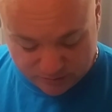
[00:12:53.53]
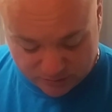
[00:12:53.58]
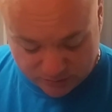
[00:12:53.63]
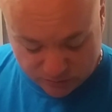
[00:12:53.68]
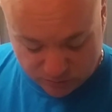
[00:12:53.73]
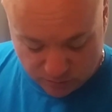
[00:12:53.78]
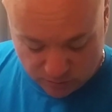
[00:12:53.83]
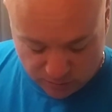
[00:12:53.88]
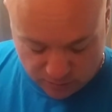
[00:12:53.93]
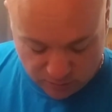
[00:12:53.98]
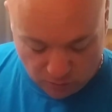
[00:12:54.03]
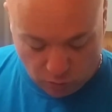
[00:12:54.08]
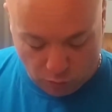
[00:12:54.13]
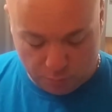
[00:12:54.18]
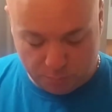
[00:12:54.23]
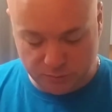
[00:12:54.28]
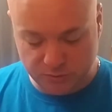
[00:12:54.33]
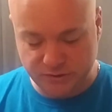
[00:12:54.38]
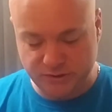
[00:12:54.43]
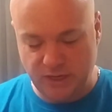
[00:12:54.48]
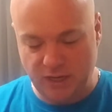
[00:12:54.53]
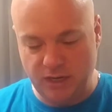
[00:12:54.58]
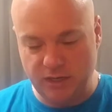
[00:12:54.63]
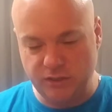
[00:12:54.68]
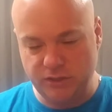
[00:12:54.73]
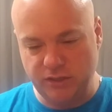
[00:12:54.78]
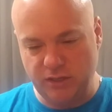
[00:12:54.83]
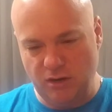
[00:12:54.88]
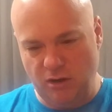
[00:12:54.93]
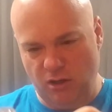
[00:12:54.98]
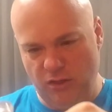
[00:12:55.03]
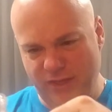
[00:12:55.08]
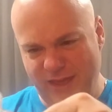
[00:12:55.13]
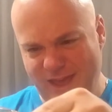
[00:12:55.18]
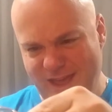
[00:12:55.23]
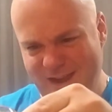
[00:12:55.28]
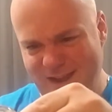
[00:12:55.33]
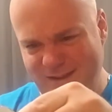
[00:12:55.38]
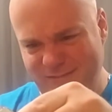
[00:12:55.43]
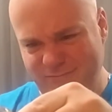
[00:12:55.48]
concerned, the whole percentage and all
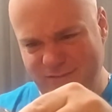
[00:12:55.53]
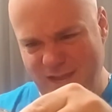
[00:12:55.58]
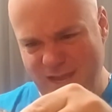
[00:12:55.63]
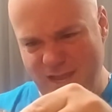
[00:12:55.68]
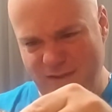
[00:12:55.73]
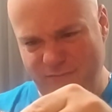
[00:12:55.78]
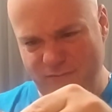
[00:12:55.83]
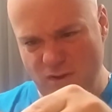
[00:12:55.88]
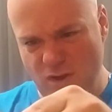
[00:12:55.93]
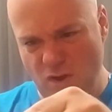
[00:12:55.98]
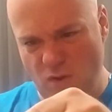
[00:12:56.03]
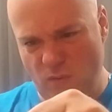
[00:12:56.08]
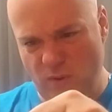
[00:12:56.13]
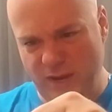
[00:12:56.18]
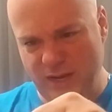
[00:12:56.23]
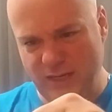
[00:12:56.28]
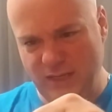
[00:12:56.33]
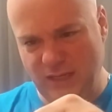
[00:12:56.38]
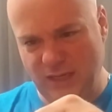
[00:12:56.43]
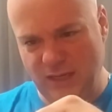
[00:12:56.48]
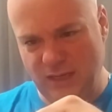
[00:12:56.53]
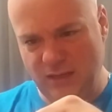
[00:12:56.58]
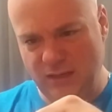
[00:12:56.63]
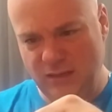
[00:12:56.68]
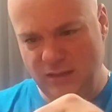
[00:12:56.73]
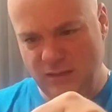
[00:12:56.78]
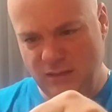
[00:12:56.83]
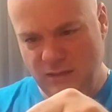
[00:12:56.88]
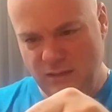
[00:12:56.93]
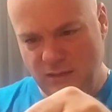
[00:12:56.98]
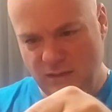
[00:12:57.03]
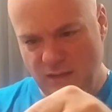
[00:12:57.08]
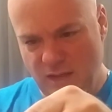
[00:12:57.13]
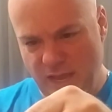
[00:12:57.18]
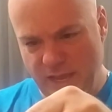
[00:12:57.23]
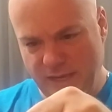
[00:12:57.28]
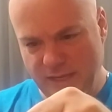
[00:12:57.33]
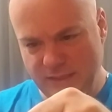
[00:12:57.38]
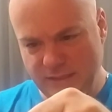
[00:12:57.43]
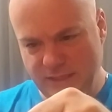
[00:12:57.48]
that, I, I have no idea.
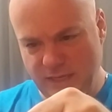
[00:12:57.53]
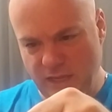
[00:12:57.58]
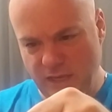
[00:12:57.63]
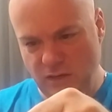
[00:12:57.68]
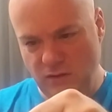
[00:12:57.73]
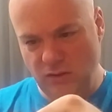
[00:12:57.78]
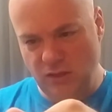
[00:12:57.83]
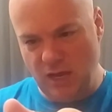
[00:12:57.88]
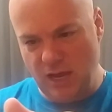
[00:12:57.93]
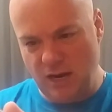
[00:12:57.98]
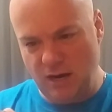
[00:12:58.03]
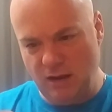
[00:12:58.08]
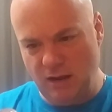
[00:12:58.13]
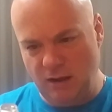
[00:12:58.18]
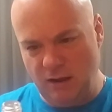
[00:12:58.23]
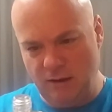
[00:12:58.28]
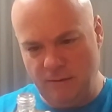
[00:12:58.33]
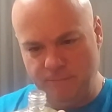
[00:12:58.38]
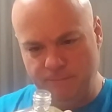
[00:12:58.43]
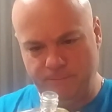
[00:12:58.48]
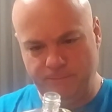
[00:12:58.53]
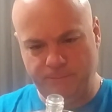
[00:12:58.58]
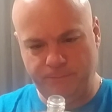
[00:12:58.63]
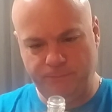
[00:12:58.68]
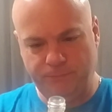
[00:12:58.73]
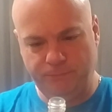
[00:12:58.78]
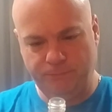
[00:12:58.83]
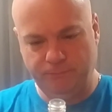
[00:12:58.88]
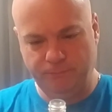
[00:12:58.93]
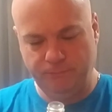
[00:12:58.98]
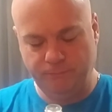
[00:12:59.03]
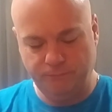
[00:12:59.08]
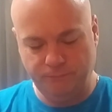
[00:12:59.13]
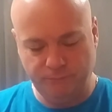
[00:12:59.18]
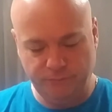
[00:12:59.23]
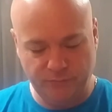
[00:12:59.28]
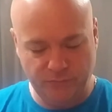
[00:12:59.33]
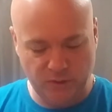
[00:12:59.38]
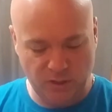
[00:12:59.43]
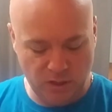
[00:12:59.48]
I can tell you that, um,
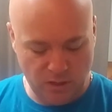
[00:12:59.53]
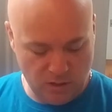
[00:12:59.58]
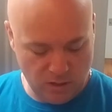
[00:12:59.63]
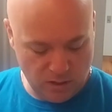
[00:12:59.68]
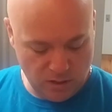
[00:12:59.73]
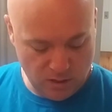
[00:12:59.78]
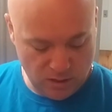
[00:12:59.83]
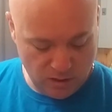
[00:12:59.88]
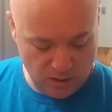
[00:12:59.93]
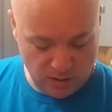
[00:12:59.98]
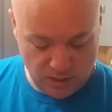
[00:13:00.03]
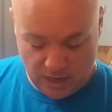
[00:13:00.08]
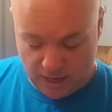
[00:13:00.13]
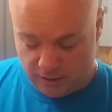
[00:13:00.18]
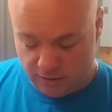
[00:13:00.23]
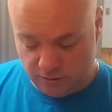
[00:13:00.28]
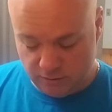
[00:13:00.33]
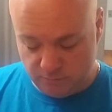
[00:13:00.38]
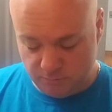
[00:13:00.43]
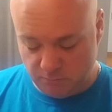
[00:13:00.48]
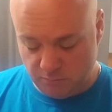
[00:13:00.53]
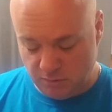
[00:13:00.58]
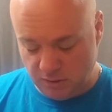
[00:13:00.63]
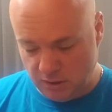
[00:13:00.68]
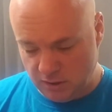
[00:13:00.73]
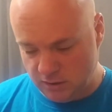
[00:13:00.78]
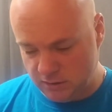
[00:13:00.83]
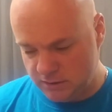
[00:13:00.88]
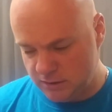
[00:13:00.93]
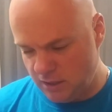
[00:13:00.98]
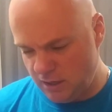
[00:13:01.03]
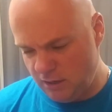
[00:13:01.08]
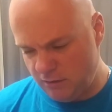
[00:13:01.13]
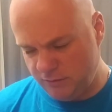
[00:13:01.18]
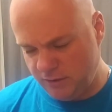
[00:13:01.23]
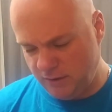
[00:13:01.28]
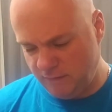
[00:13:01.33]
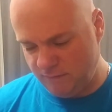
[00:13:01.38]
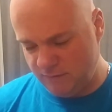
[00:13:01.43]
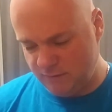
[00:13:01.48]
yeah, I couldn't begin to tell. I don't
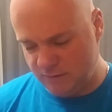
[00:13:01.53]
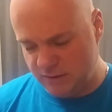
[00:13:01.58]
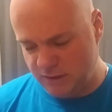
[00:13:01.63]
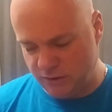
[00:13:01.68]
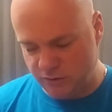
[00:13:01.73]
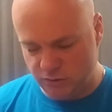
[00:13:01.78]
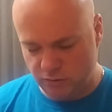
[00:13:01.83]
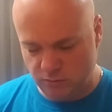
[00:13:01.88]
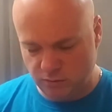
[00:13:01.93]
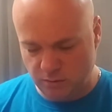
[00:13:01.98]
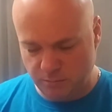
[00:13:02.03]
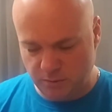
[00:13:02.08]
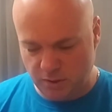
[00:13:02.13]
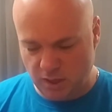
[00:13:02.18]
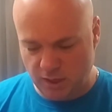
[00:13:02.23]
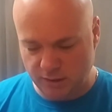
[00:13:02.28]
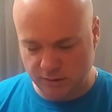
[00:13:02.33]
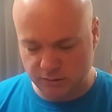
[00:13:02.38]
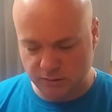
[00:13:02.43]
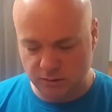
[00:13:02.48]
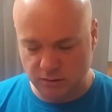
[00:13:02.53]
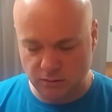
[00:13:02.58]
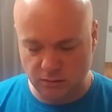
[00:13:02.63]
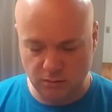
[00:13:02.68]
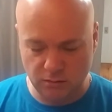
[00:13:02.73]
think it even tells you on the box.